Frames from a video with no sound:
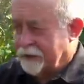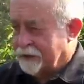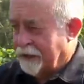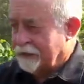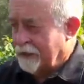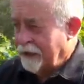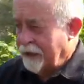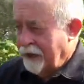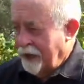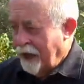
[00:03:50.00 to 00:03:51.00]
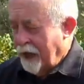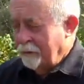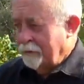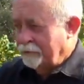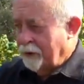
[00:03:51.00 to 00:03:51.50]
he says, I
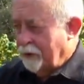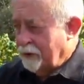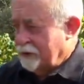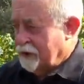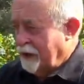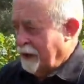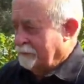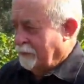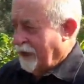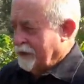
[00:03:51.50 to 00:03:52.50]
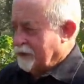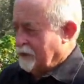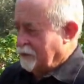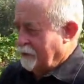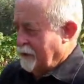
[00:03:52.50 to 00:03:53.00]
will purge and bless
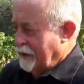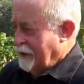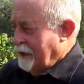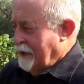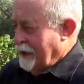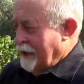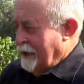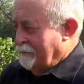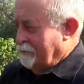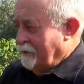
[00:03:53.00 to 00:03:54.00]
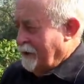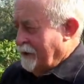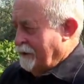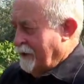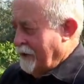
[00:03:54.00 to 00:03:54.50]
you if
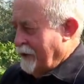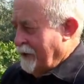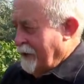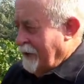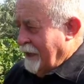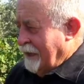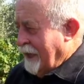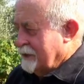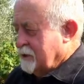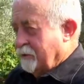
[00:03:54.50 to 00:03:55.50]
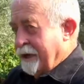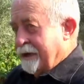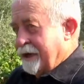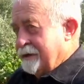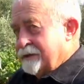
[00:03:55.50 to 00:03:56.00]
and that's the way
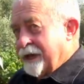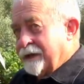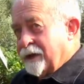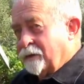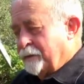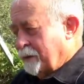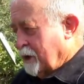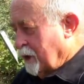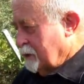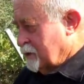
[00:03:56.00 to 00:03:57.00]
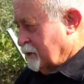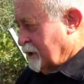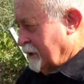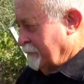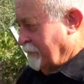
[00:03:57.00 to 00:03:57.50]
he does that. When we're closer
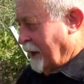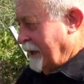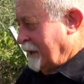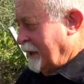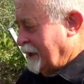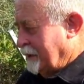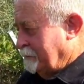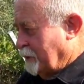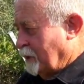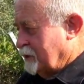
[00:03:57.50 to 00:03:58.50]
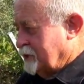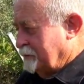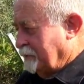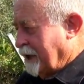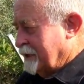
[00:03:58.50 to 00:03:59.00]
to the vine, he can purge
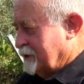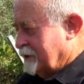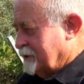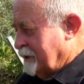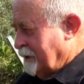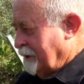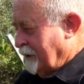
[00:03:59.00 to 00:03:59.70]
and bless us.